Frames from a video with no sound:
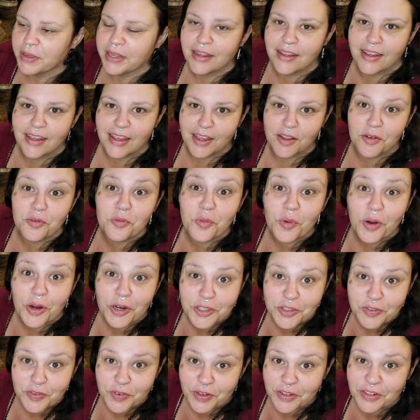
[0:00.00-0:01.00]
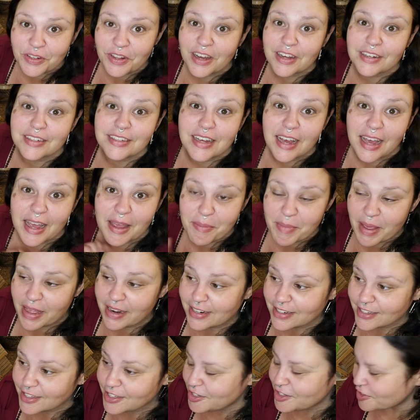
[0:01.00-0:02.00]
but it worked for a long time
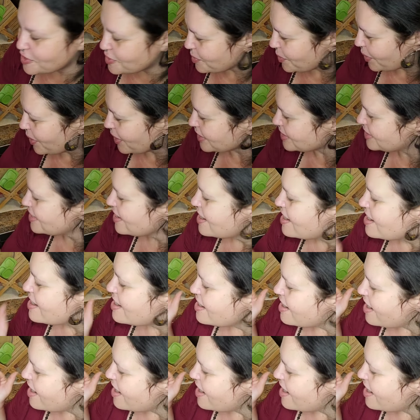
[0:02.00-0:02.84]
and it still works.